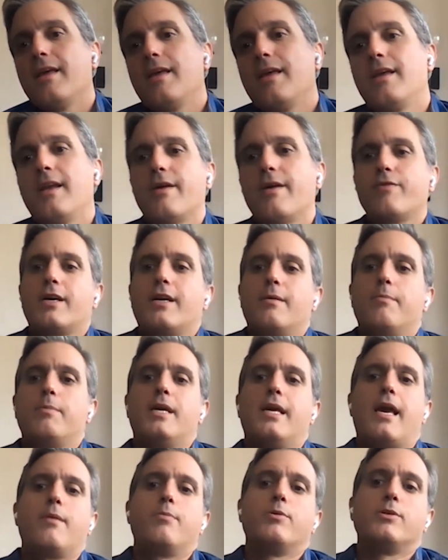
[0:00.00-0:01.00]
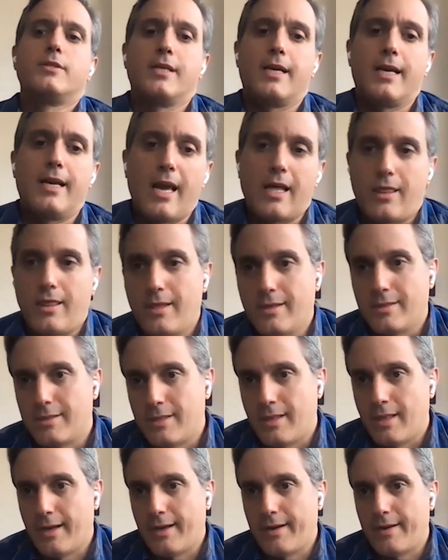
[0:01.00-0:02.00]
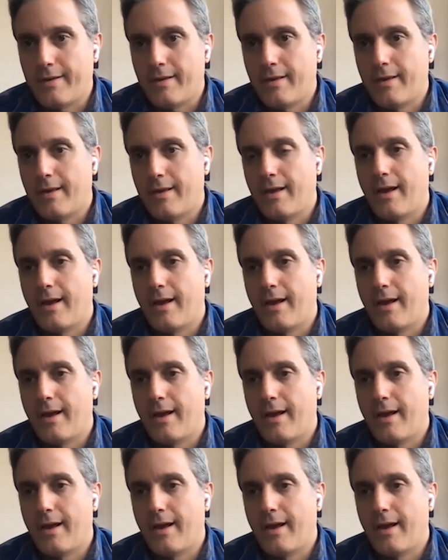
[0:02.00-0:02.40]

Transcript: you're never going to be able to get this thing